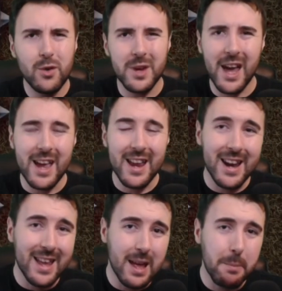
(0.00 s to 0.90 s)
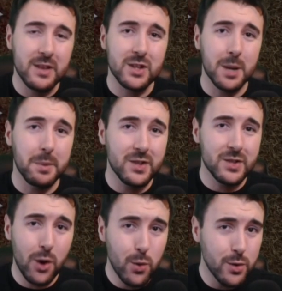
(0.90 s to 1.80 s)
movement 8, leap is going to be
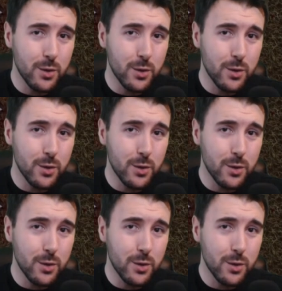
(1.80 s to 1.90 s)
so